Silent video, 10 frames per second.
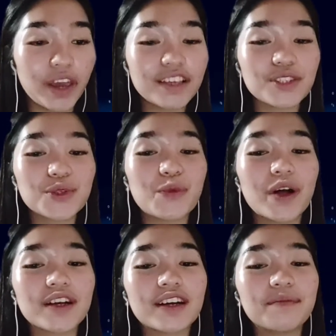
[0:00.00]
ways to
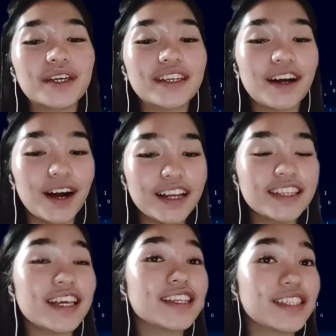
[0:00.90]
welcome in the
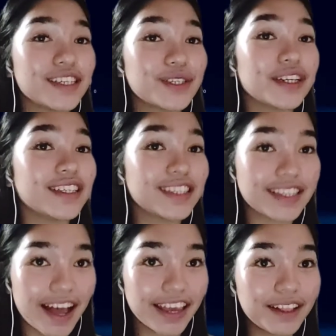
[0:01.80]
holiday season in
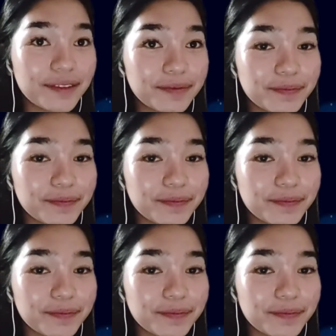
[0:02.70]
style?